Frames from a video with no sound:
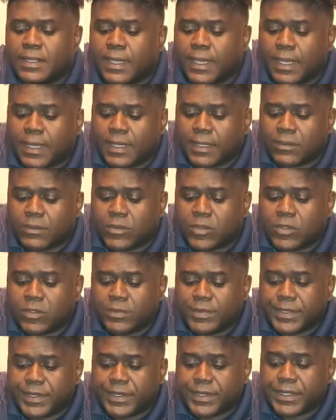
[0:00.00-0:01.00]
And
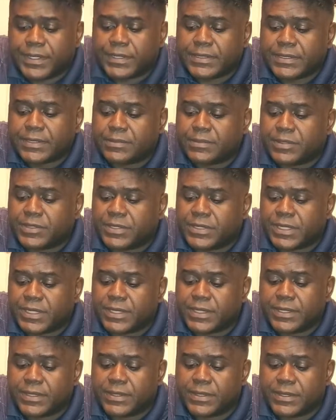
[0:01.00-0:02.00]
mulberries in
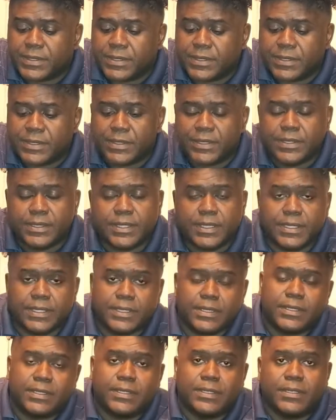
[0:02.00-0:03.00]
particular,
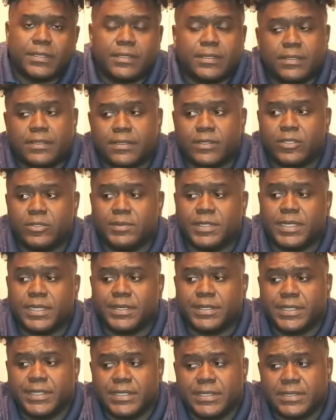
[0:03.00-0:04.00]
in humid
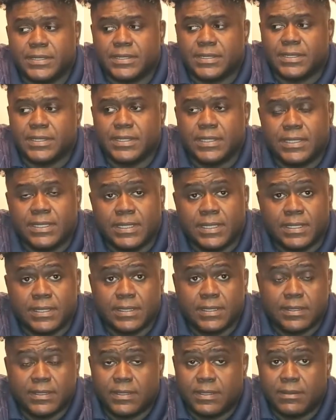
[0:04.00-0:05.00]
areas,
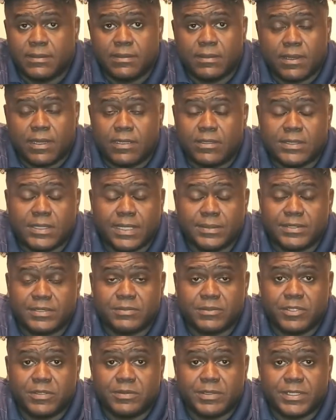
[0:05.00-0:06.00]
all types
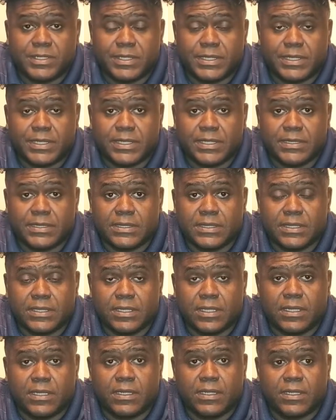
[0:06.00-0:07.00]
of mulberries
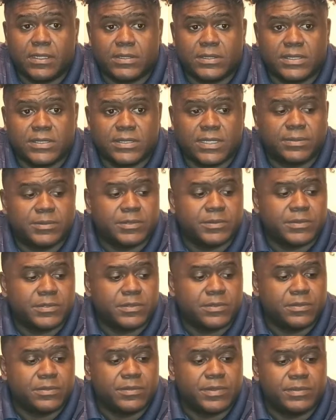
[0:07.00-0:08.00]
are
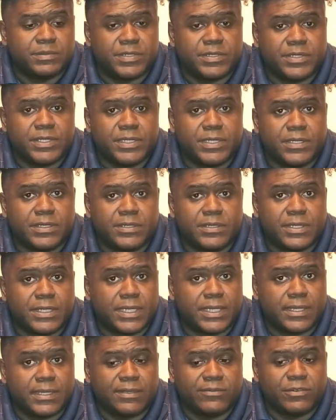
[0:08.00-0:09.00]
susceptible, but
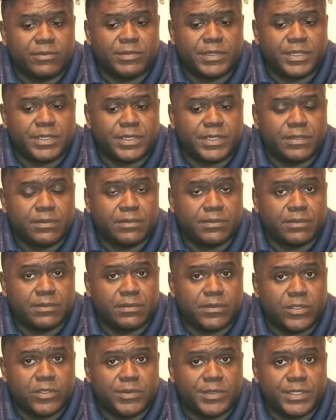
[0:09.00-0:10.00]
particularly everbearing
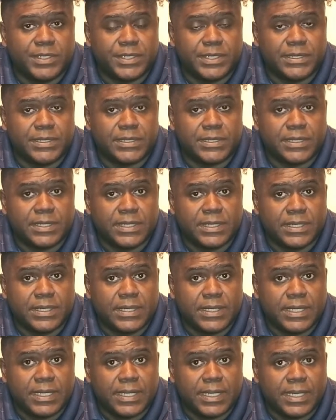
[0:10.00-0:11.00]
mulberries
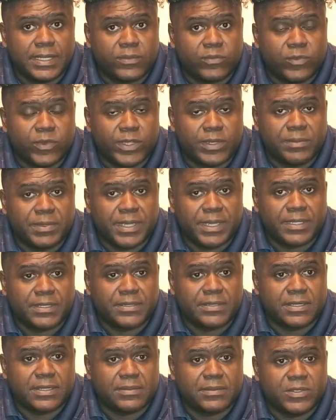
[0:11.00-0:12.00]
and red
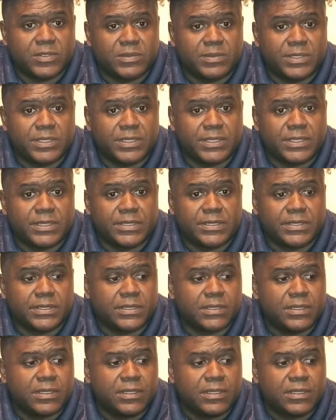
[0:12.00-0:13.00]
Pakistan mulberries
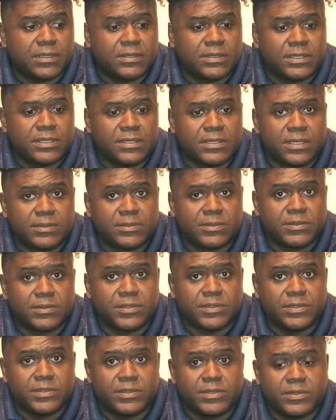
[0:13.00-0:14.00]
are
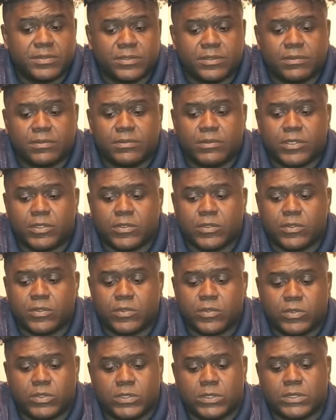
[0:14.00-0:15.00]
susceptible to
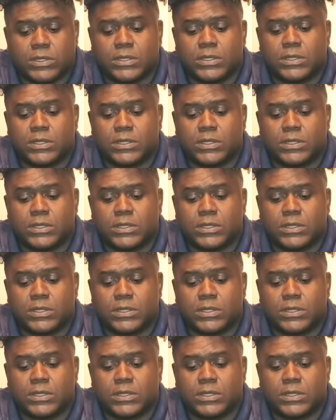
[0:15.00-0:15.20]
mold.